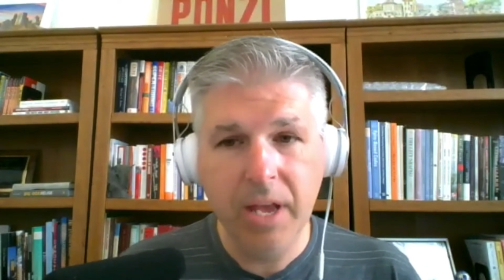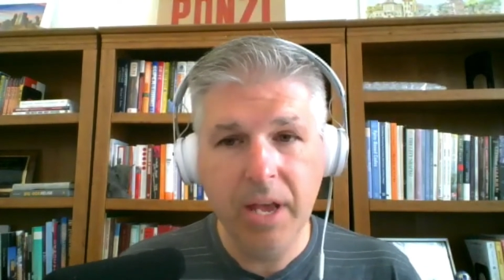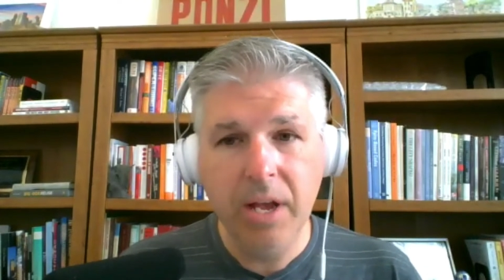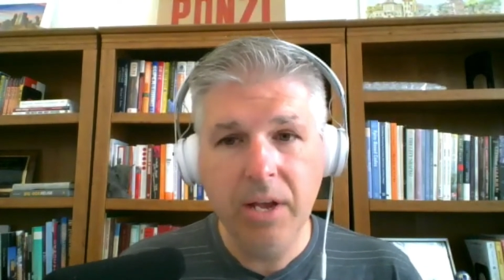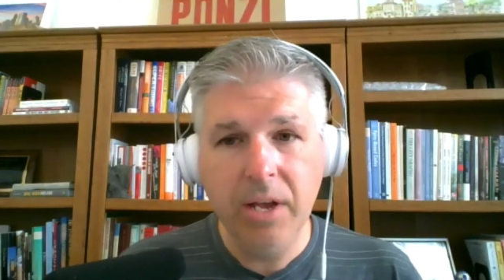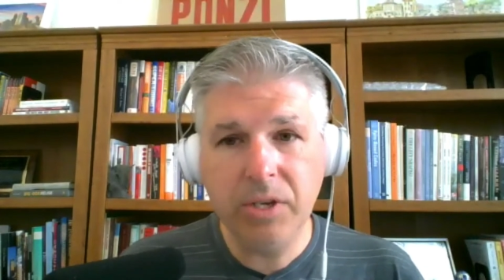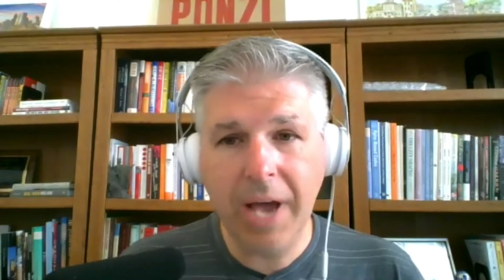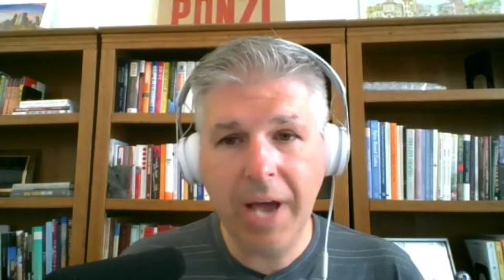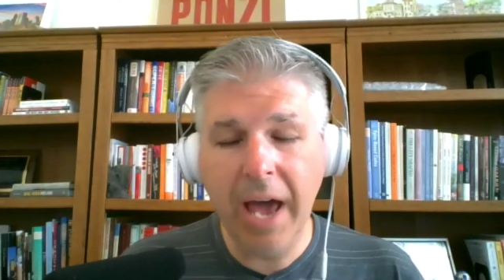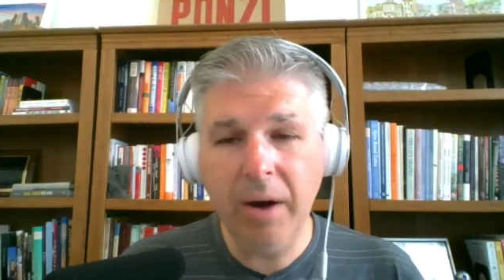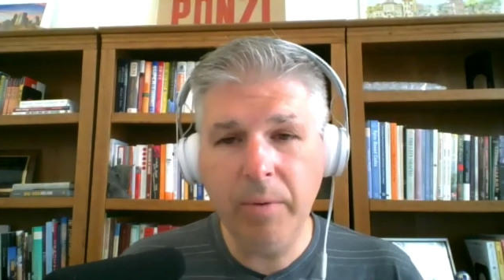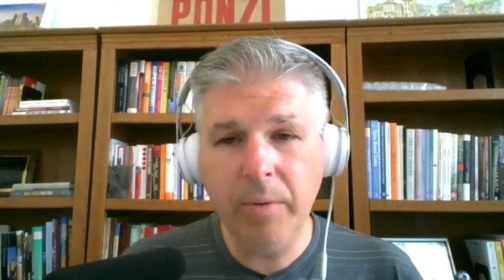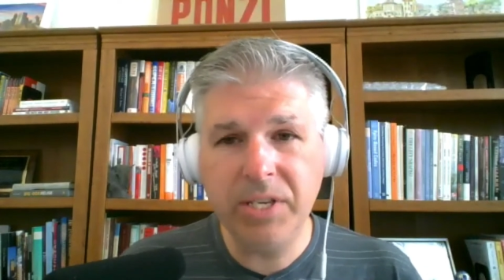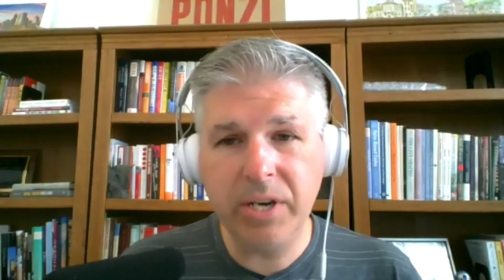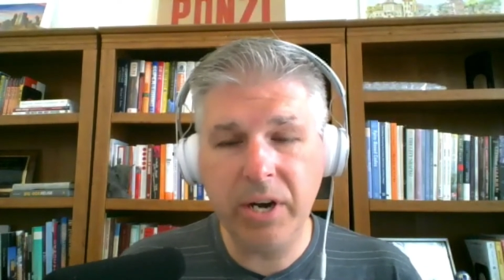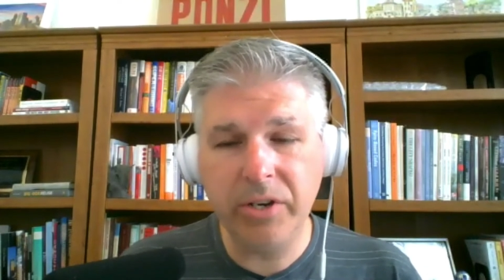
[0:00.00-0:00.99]
So how do
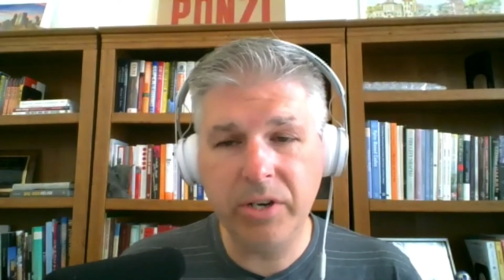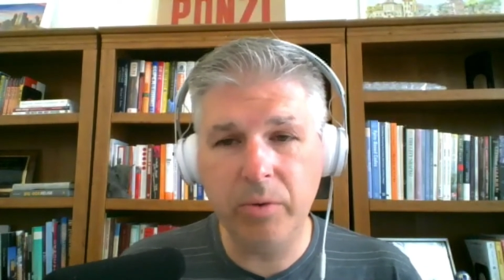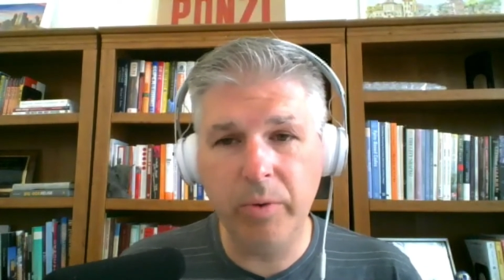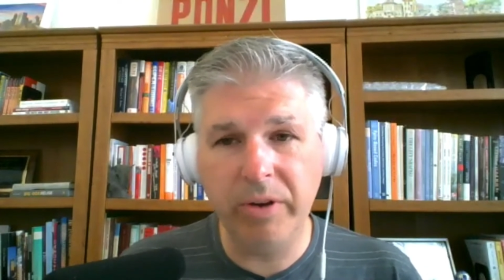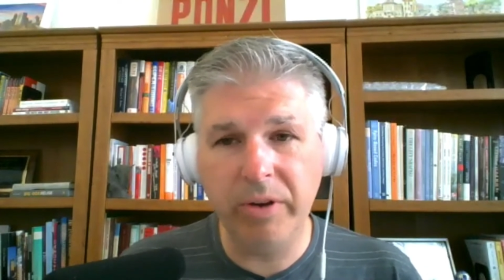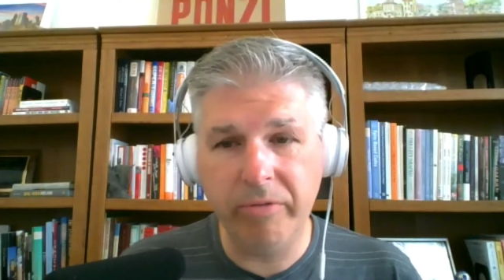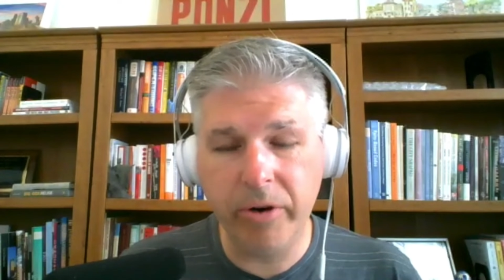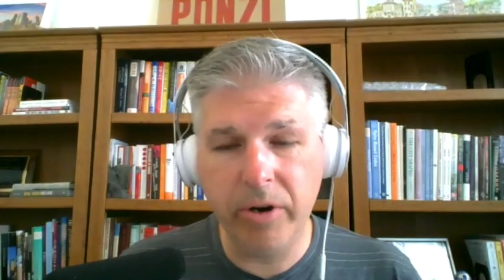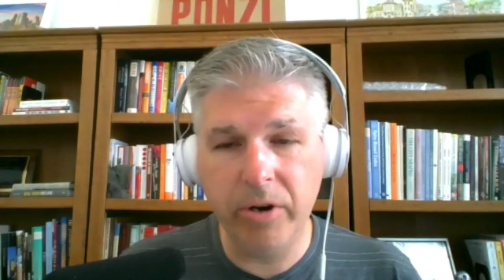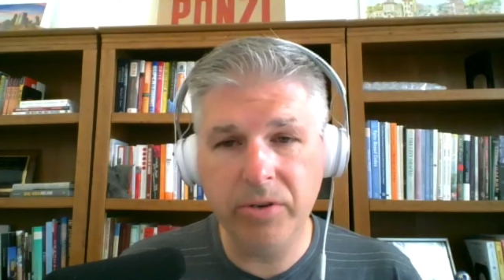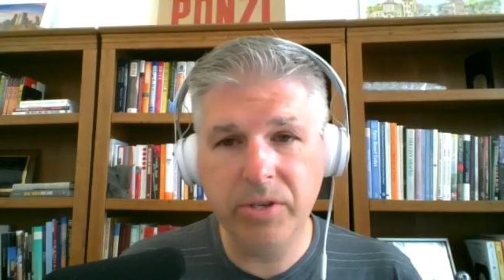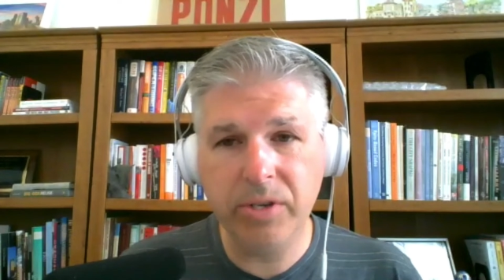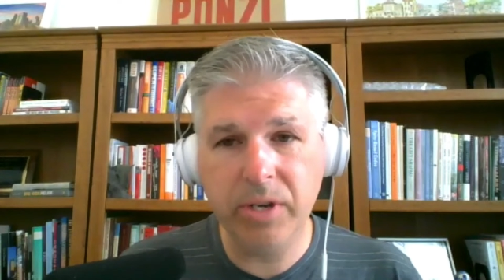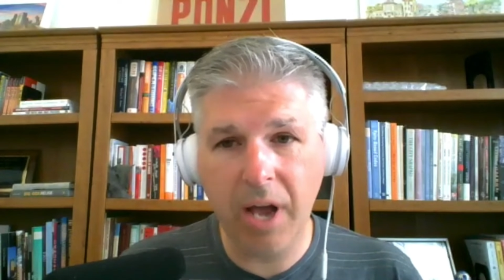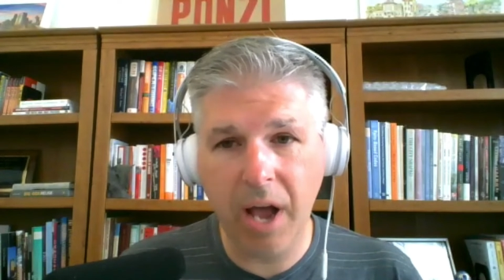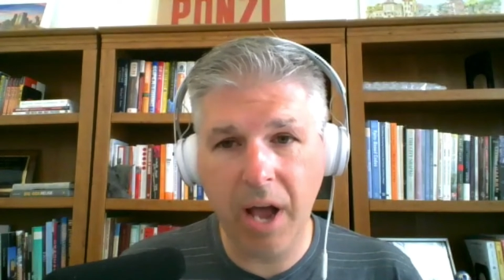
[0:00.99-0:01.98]
we start to
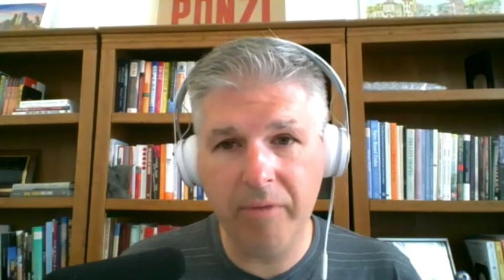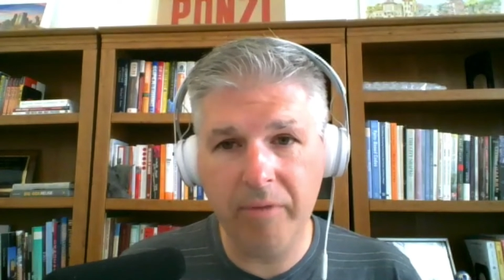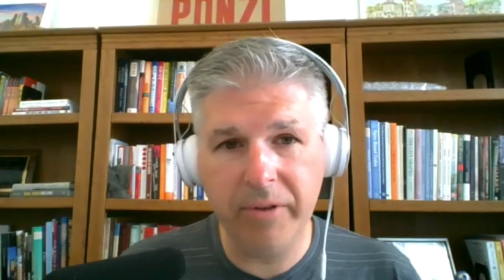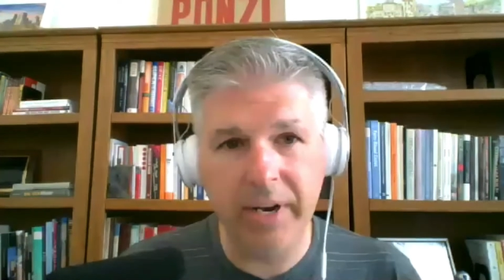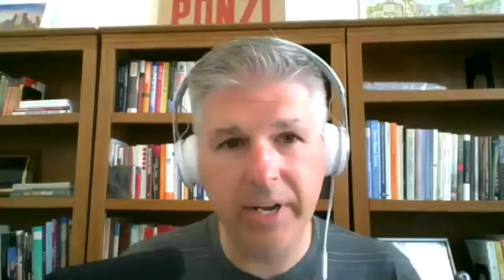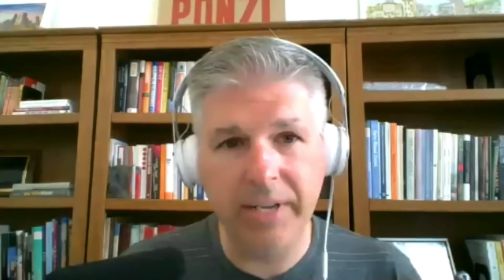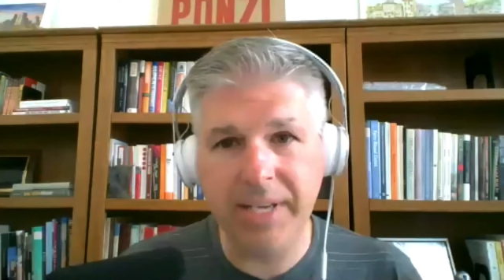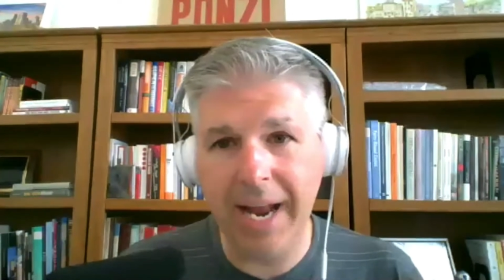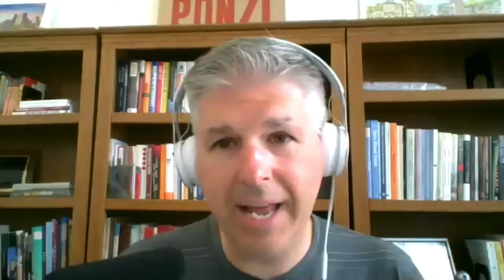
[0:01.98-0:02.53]
reverse confidence?